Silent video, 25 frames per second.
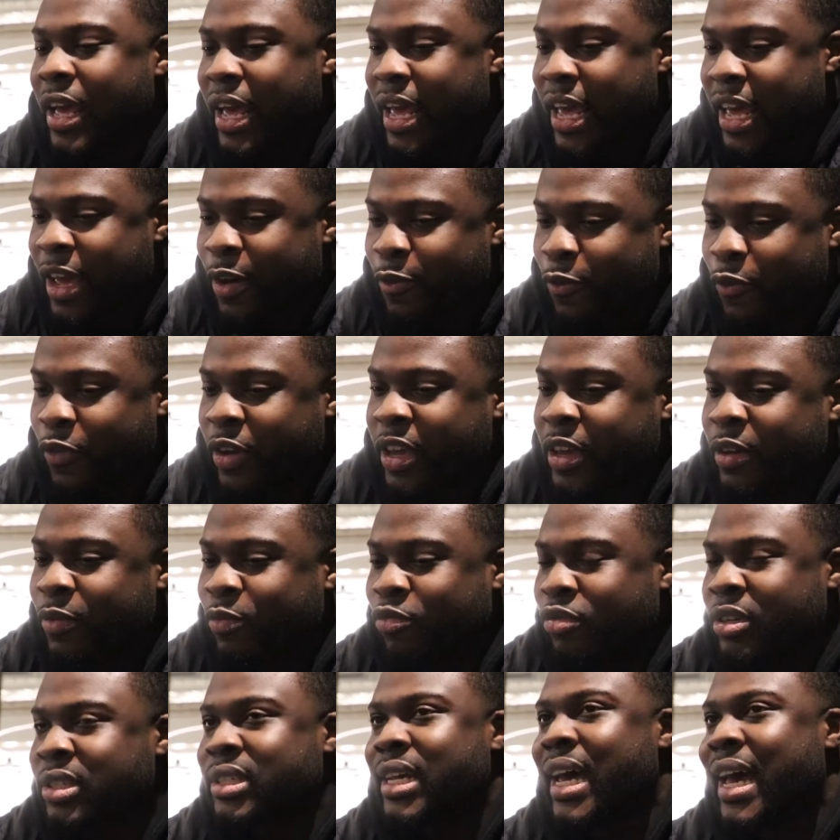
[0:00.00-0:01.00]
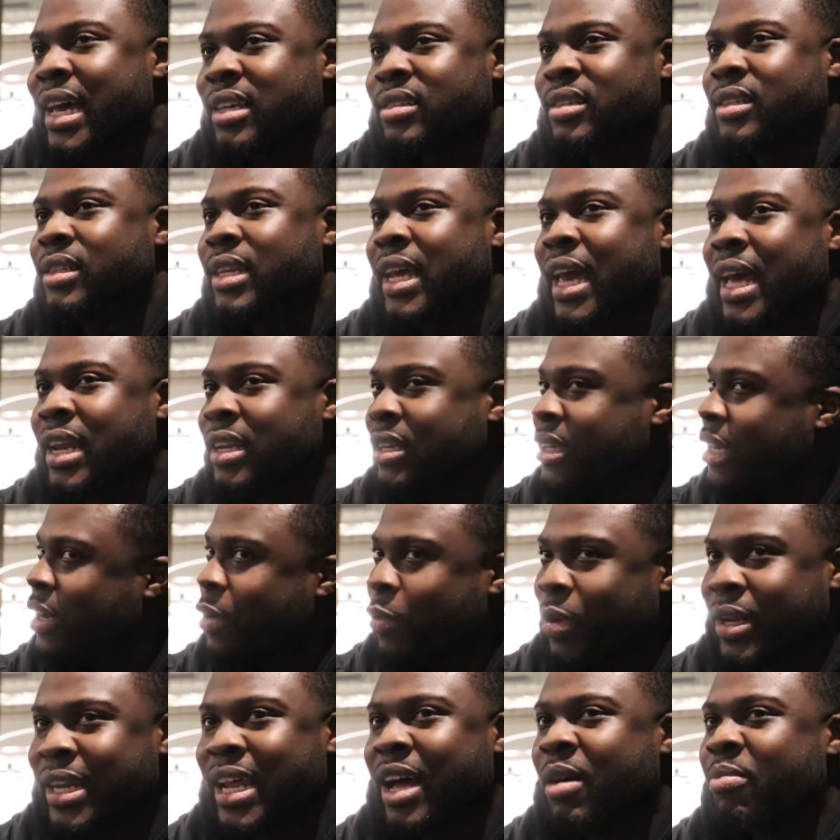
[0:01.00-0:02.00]
if he retires today and he didn't
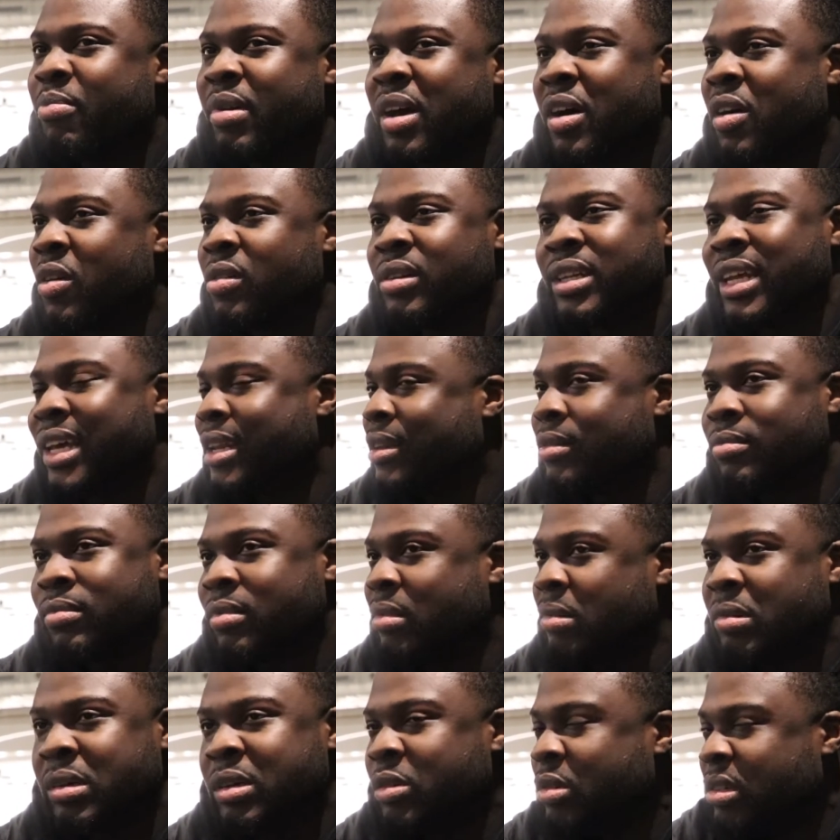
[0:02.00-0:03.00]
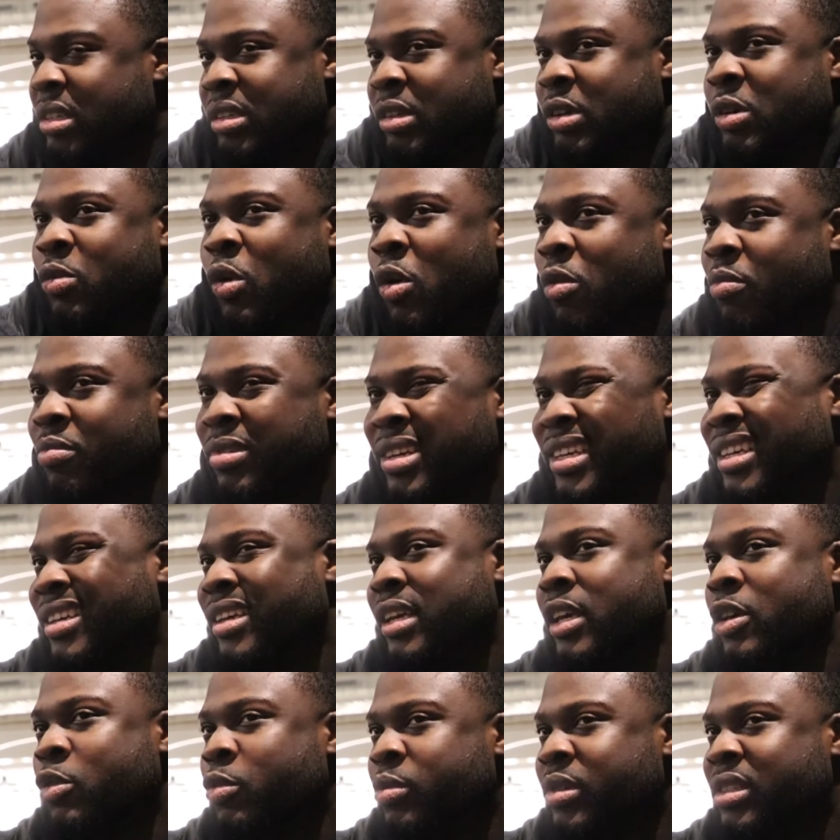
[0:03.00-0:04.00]
win that belt, then he won't be.
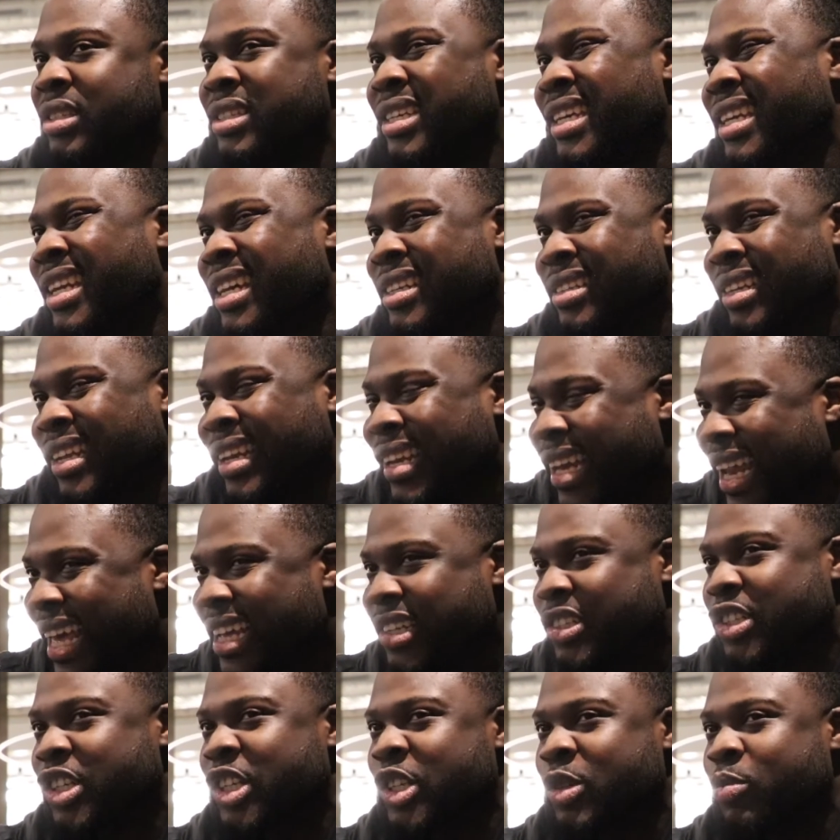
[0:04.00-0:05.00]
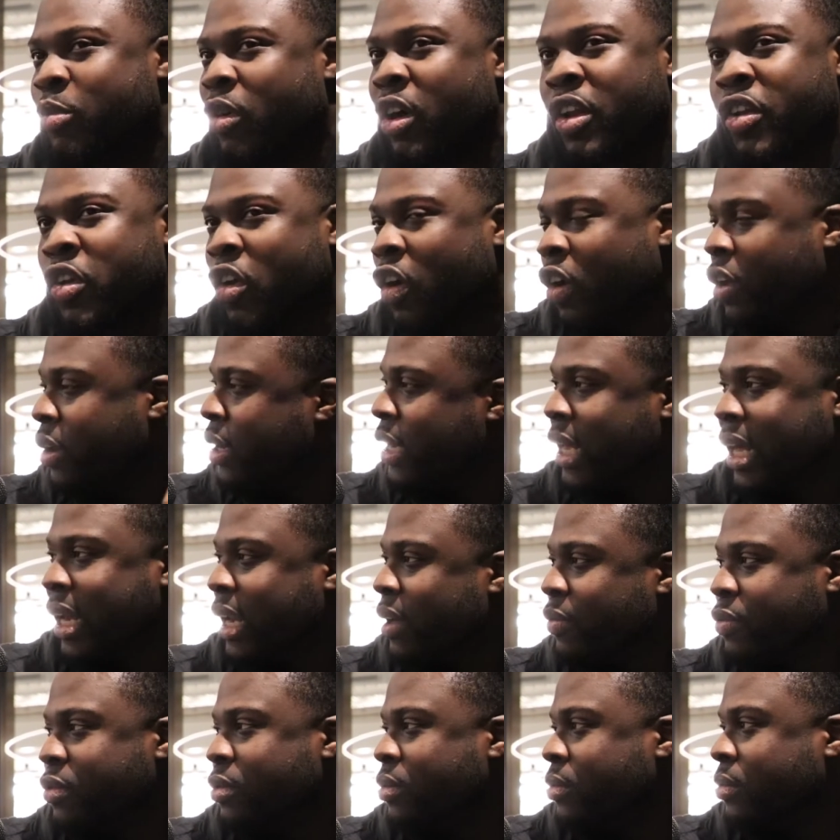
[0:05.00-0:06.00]
He'll be seen as a legend, but not on their
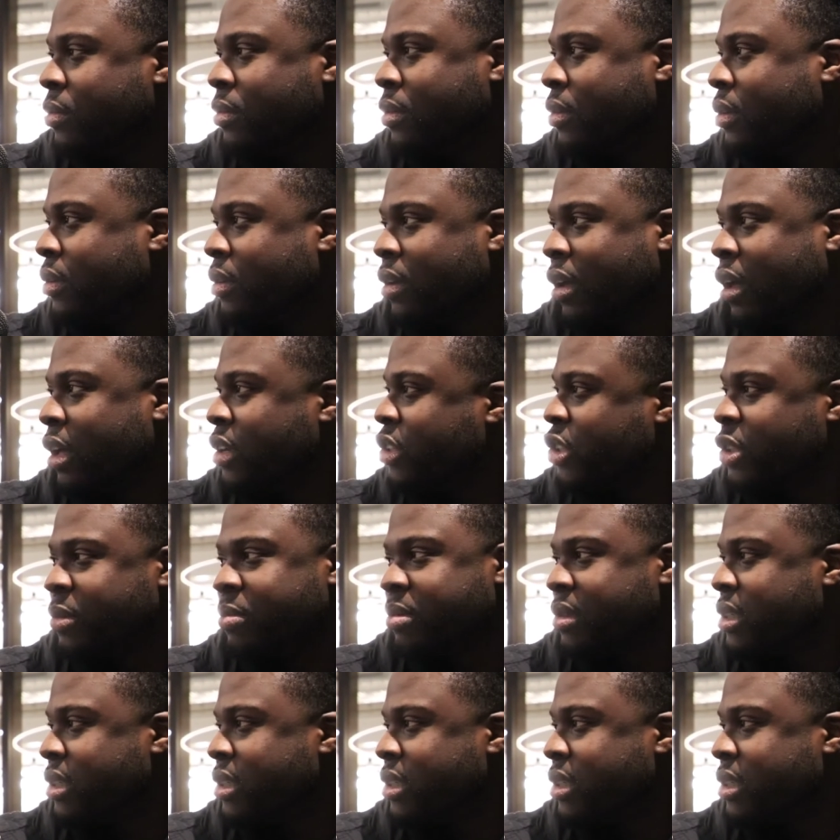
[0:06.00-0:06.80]
level. 100.